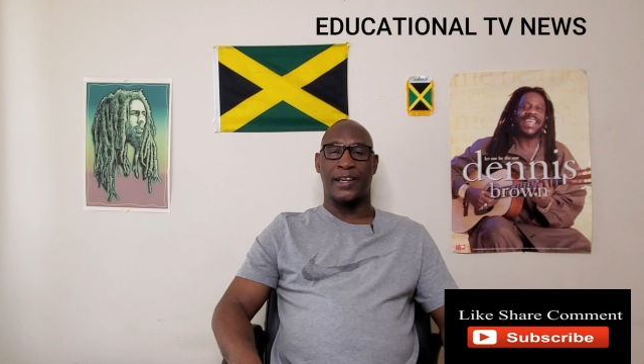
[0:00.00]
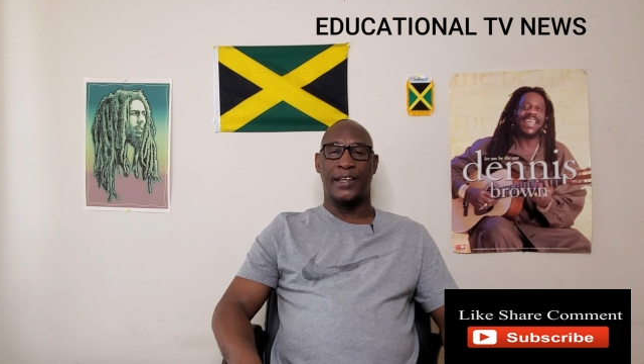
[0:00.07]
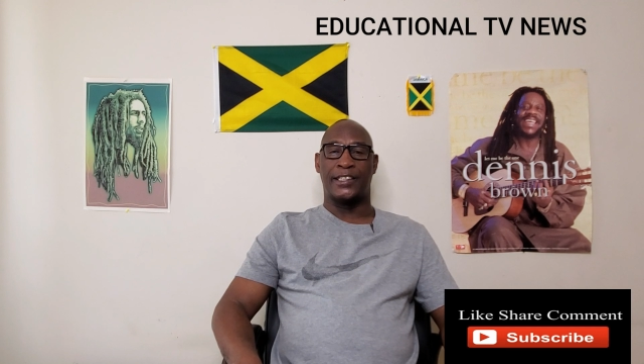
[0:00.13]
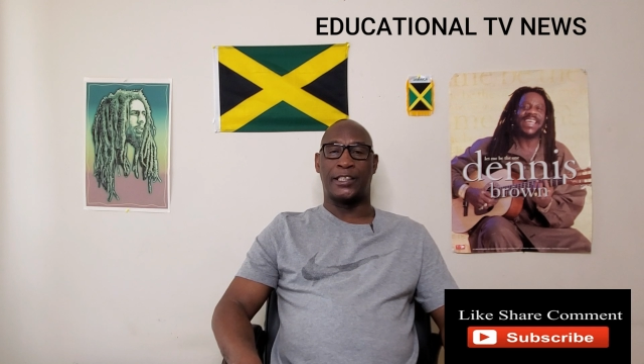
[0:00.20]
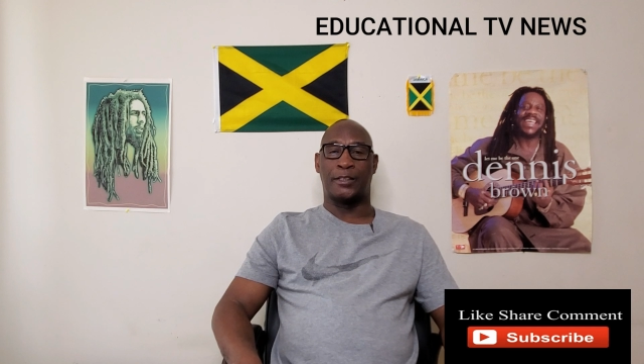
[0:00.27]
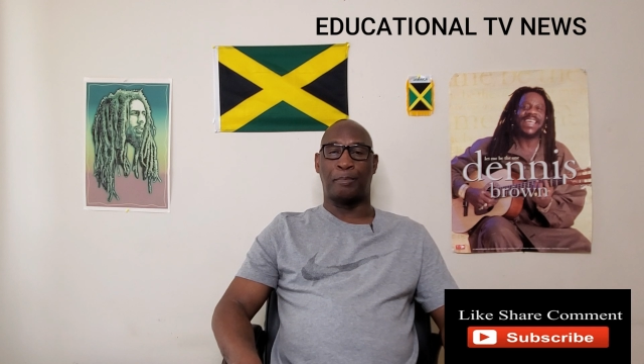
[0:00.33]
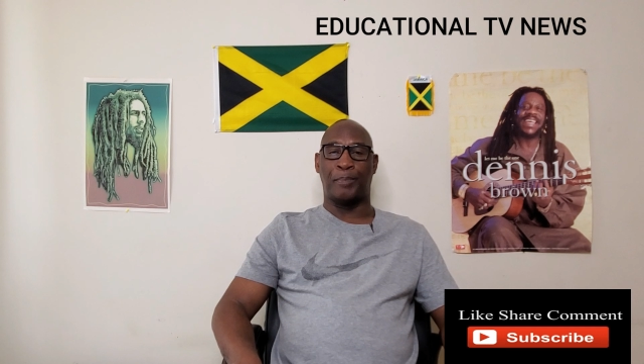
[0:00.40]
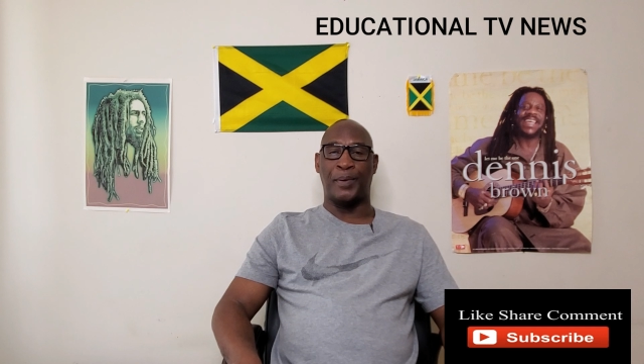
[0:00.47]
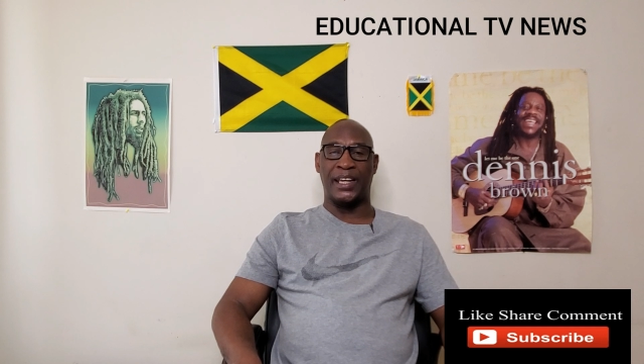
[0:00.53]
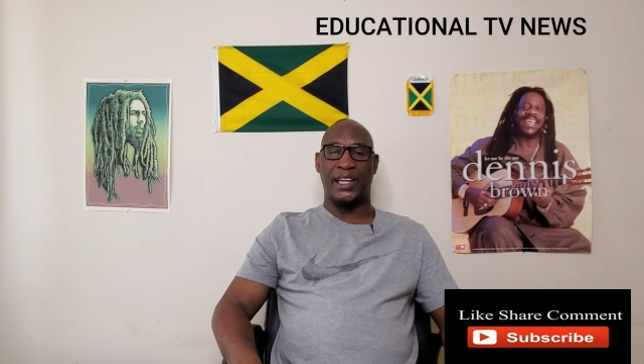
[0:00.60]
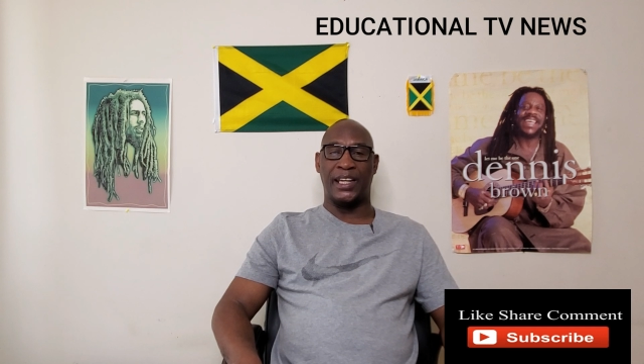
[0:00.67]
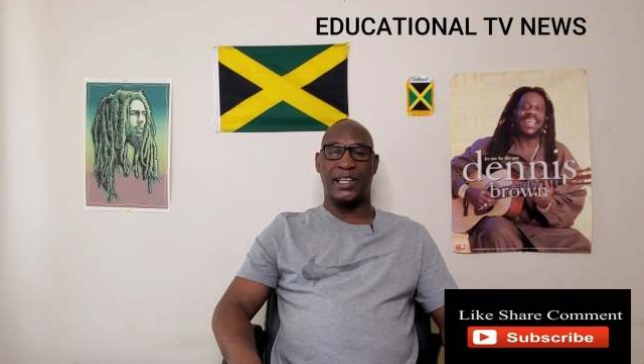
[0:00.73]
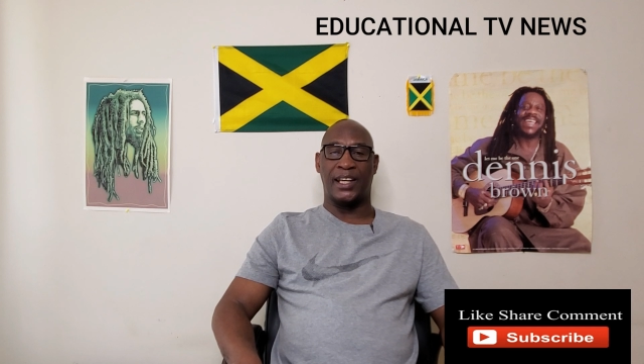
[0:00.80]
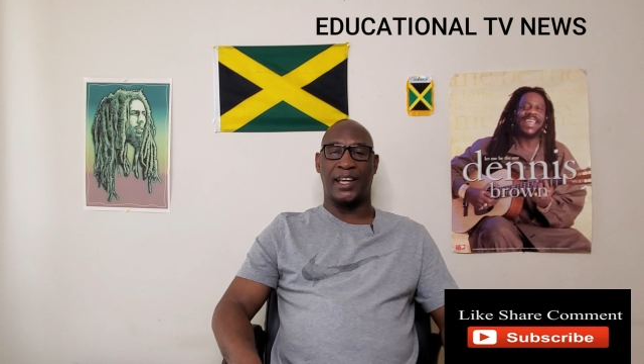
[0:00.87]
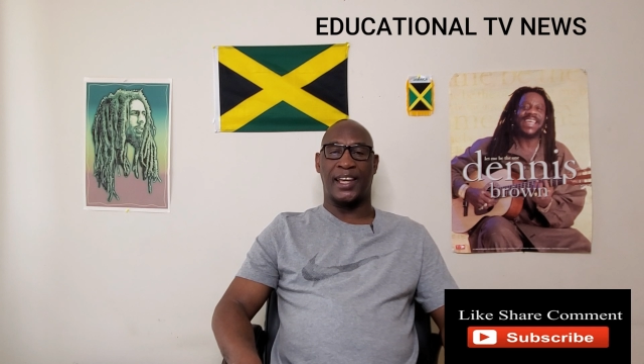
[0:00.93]

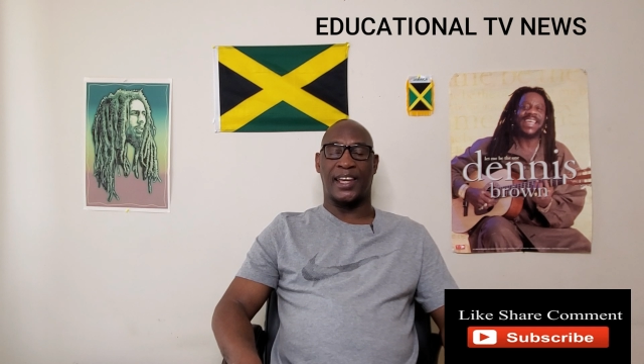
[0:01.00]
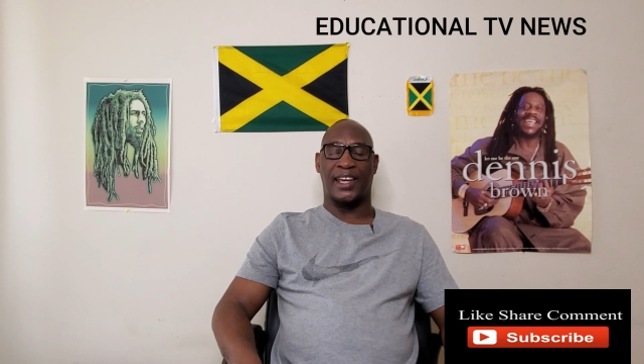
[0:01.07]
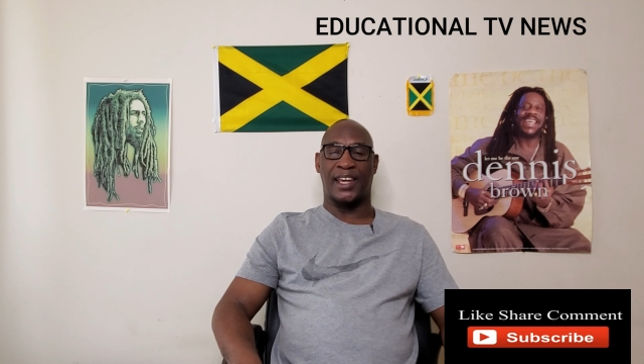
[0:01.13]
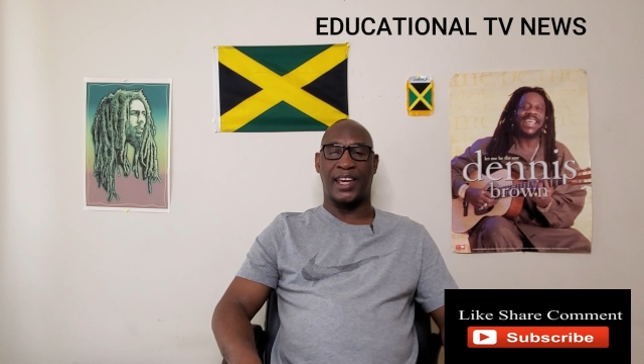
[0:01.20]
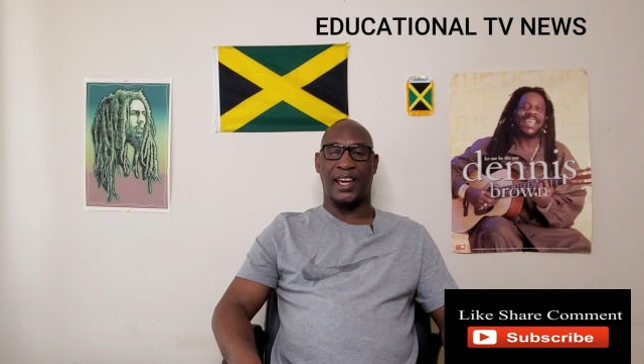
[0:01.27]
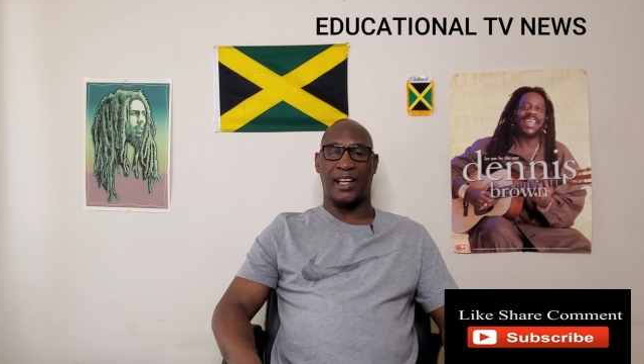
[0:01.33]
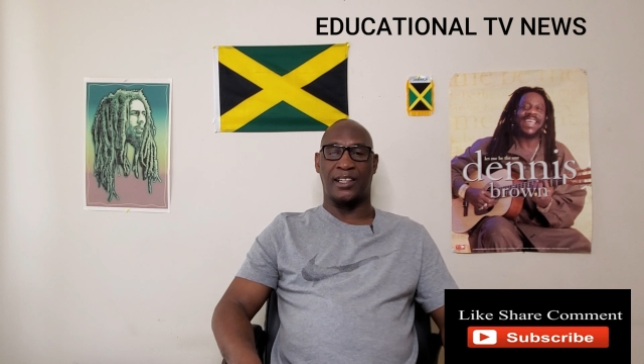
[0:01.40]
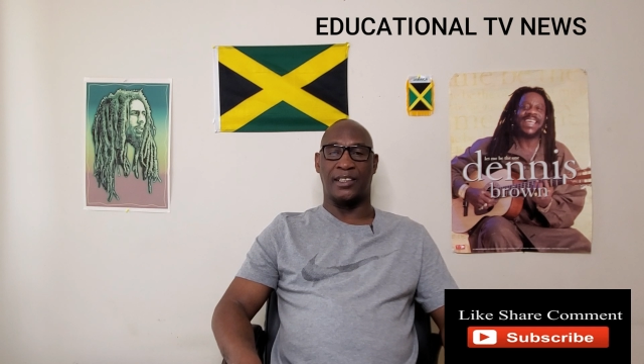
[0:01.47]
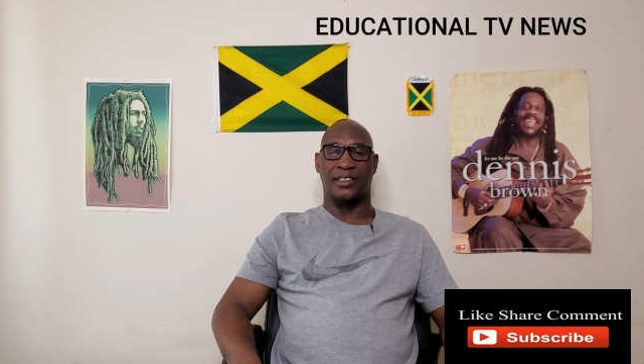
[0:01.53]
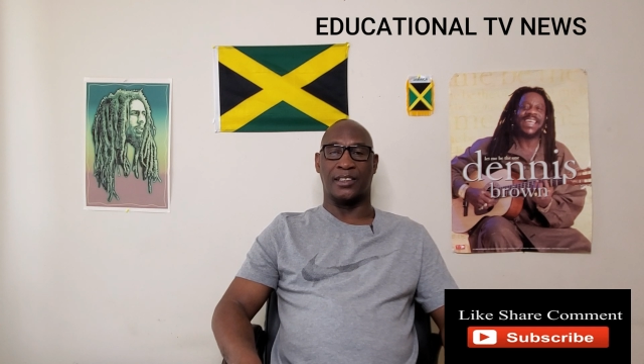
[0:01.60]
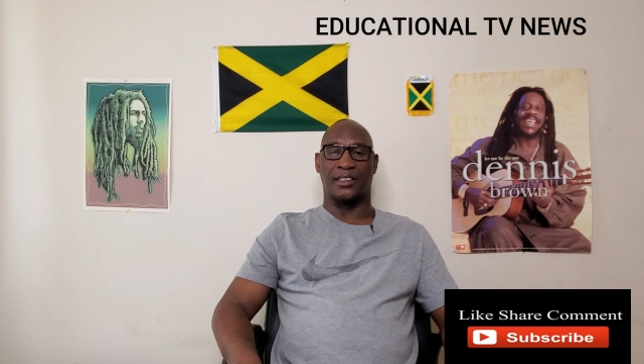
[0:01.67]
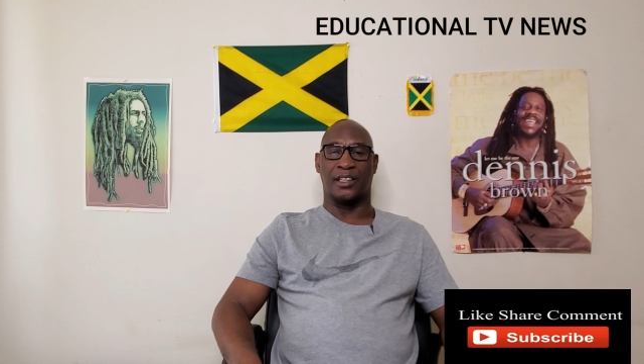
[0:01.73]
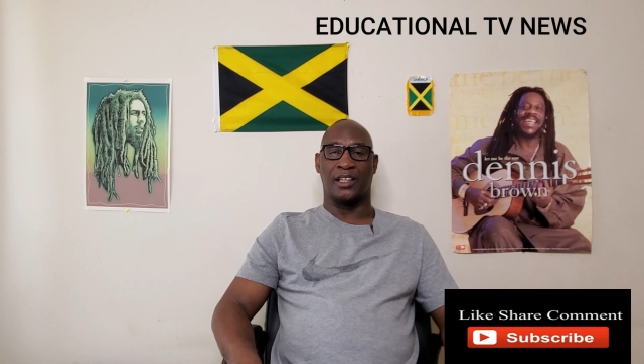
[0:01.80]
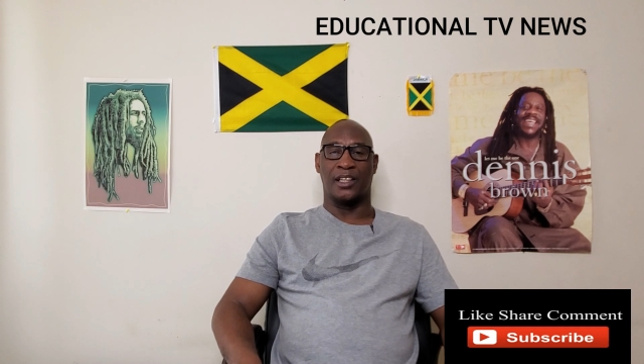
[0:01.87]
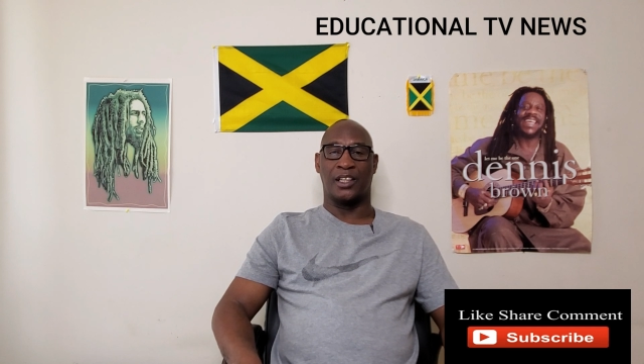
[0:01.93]
Speed kills.